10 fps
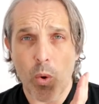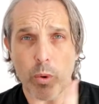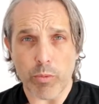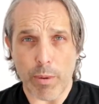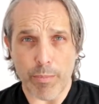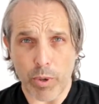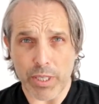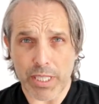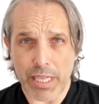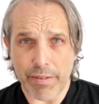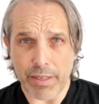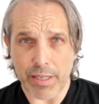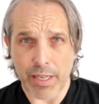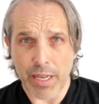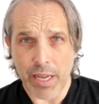was 1.7
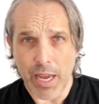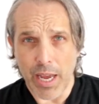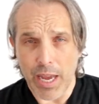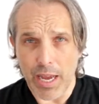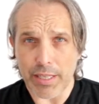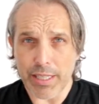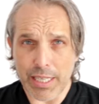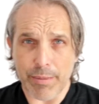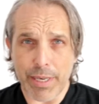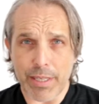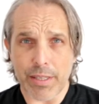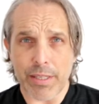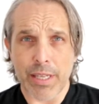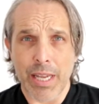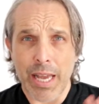centimeters.